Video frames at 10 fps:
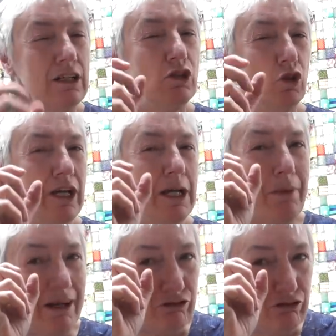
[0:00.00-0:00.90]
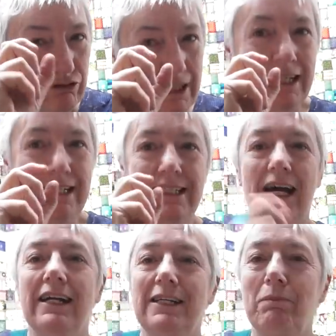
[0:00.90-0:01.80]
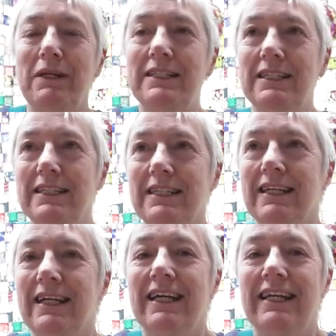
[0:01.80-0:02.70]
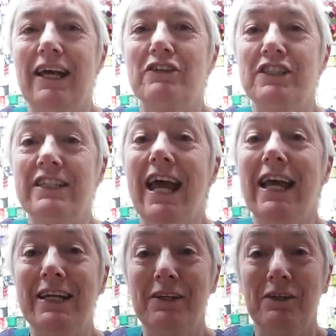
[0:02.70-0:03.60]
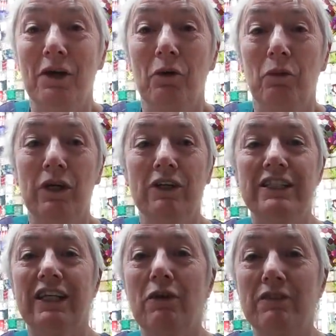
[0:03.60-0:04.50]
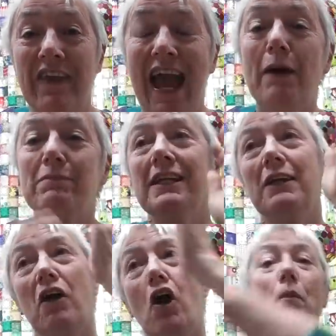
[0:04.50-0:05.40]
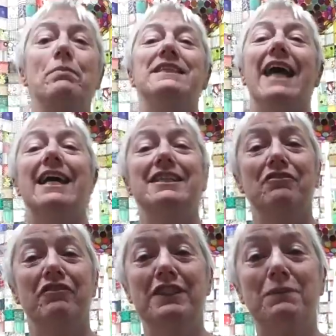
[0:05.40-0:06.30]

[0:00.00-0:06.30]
Talking about really tiny pieces. Now today we're going to go to the absolute opposite end of the